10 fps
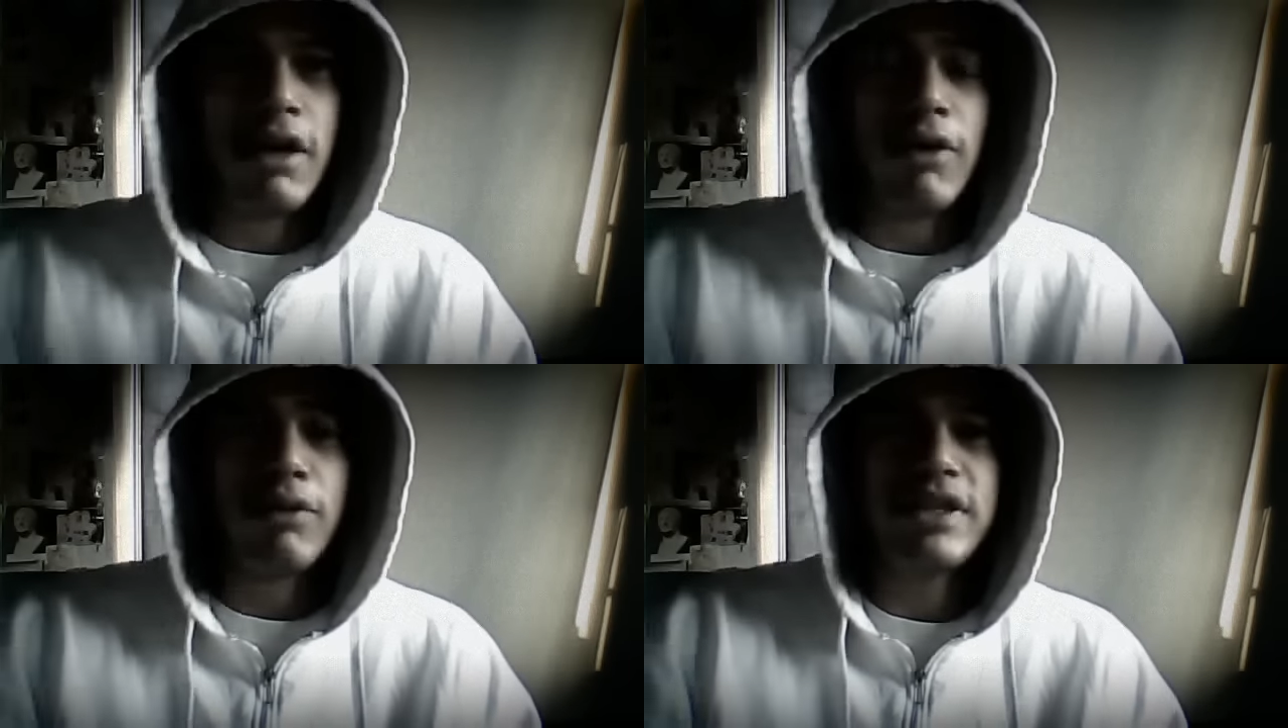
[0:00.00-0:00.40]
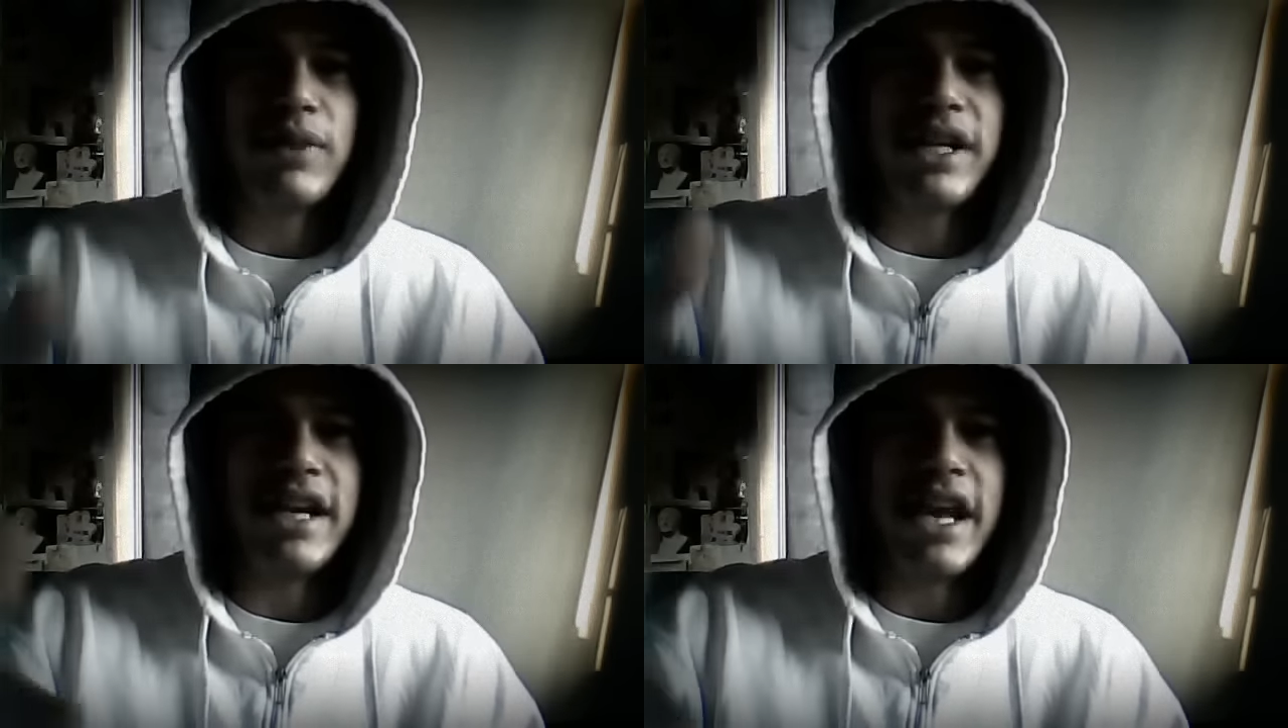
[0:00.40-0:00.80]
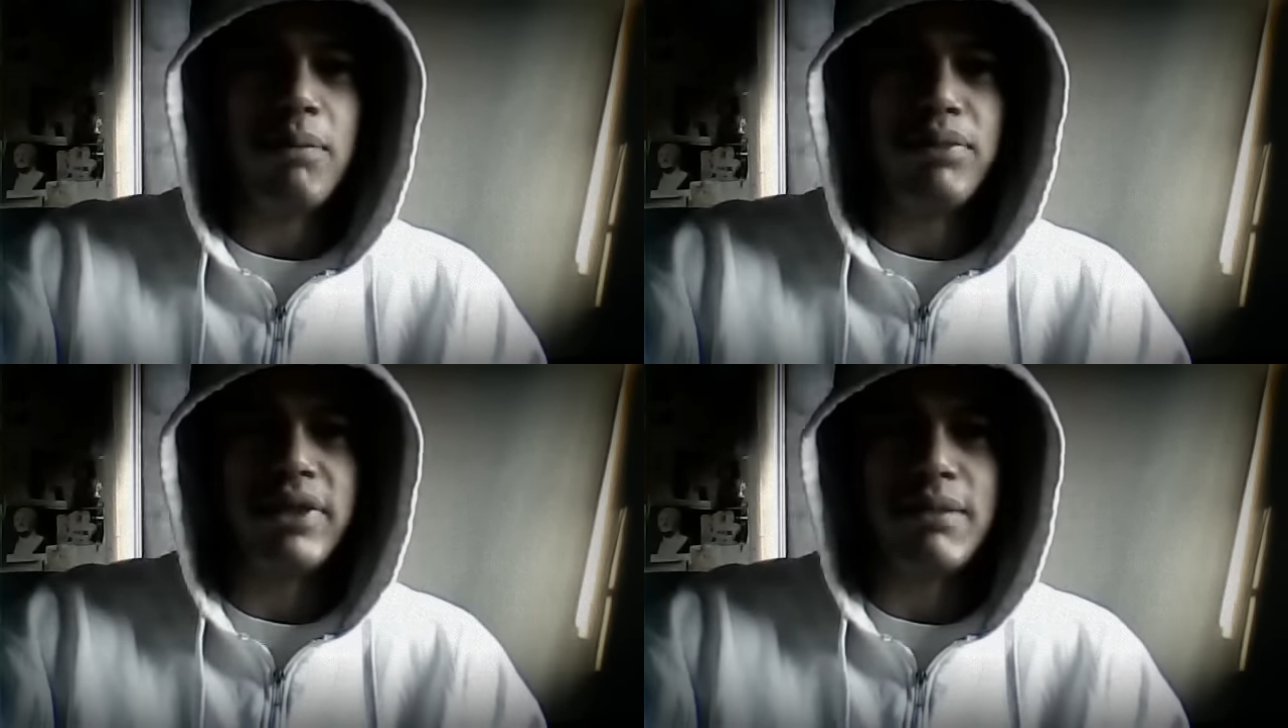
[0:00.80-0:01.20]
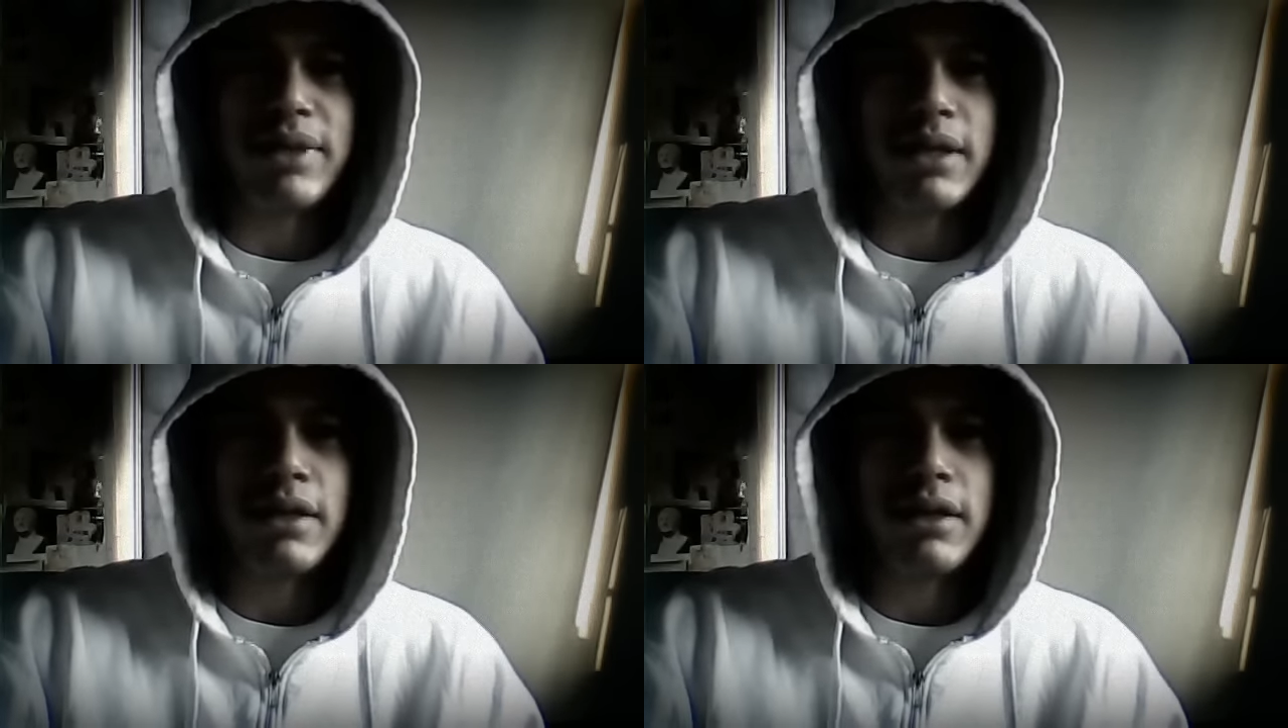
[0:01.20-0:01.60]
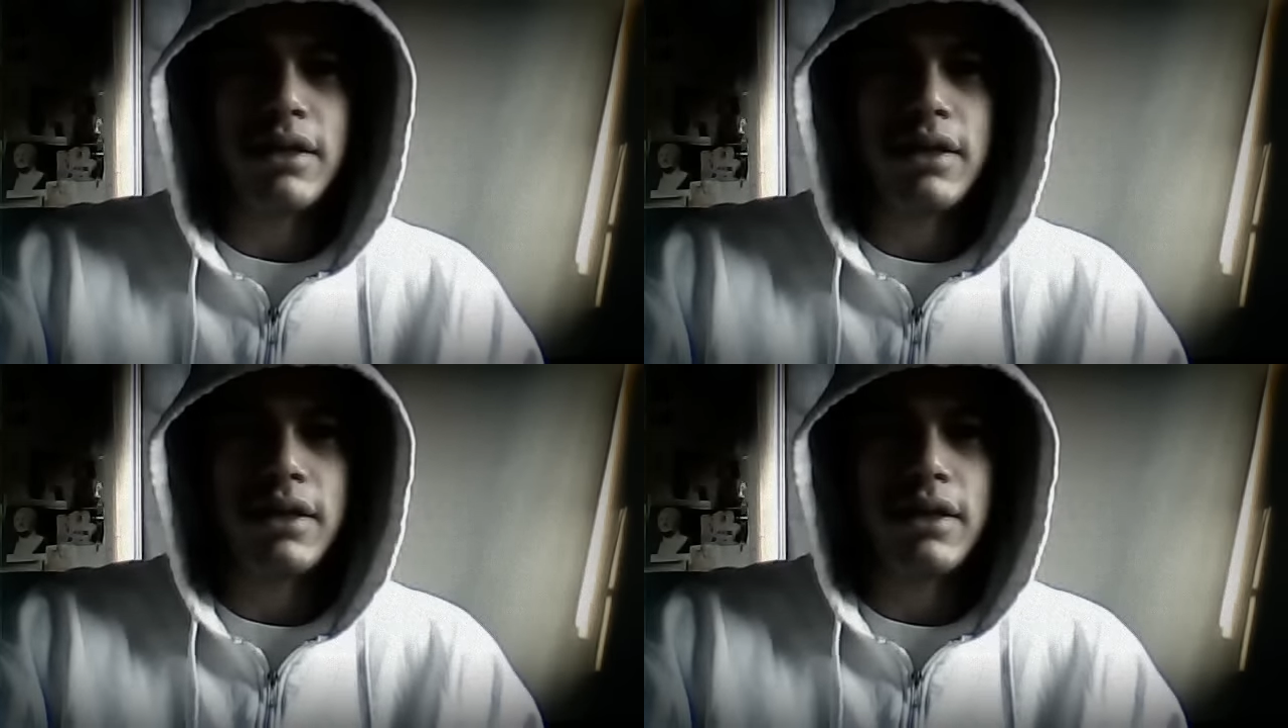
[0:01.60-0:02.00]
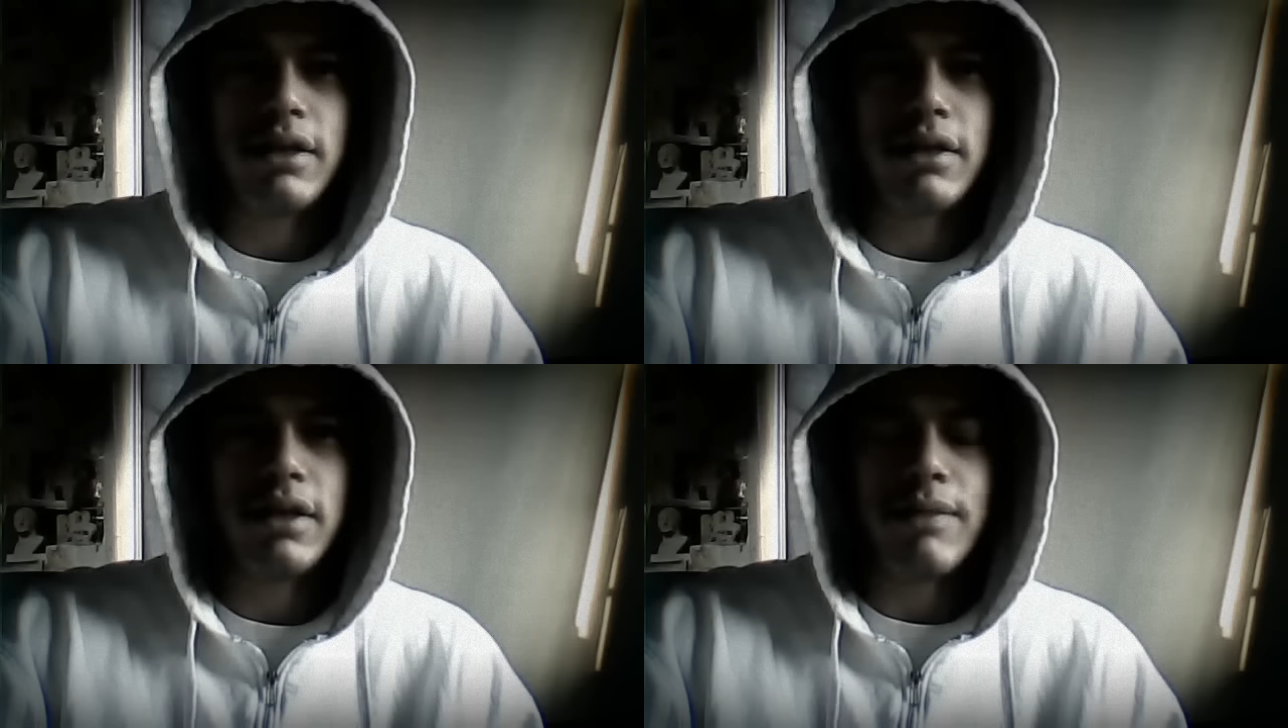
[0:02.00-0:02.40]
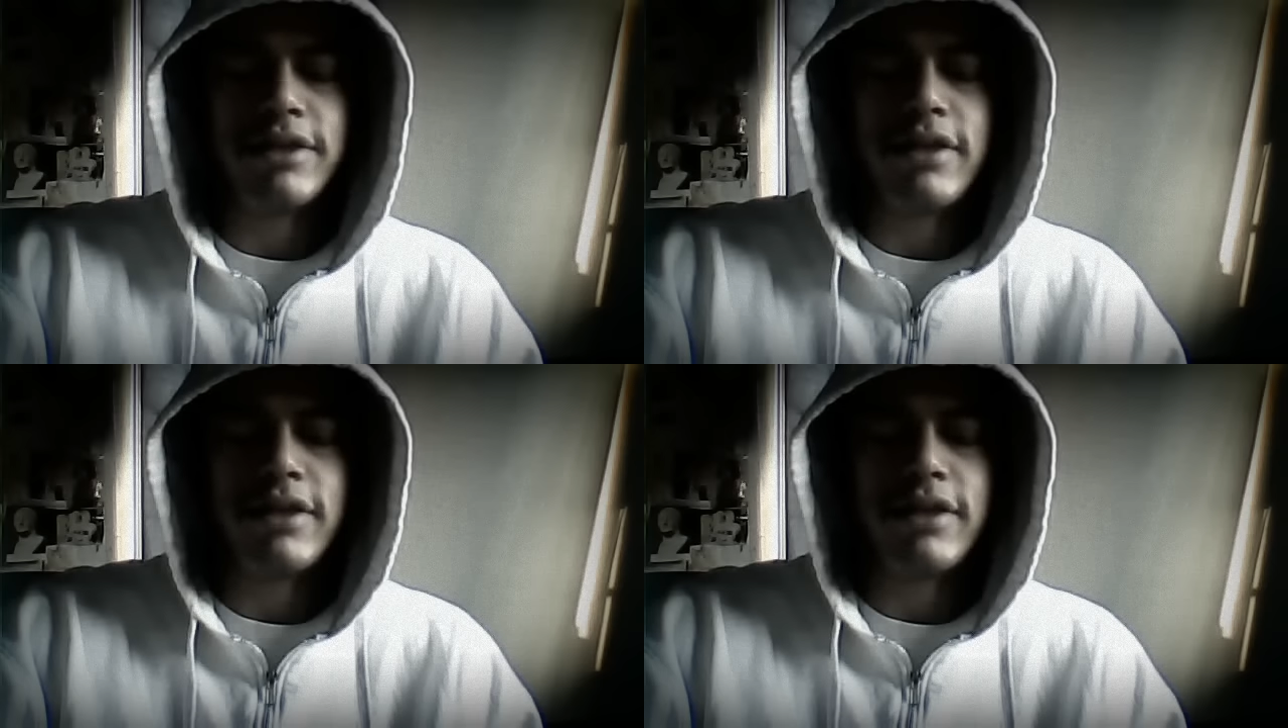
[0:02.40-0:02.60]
Only reason we didn't help Libya, I mean,